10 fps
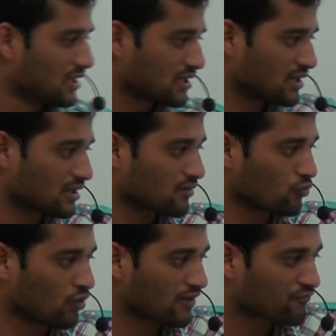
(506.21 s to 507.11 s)
Here
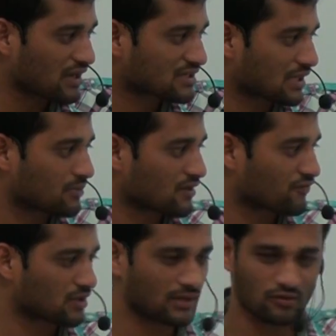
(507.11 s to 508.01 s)
one file can be
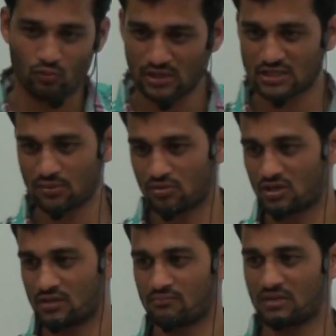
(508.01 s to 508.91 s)
referred by one table only,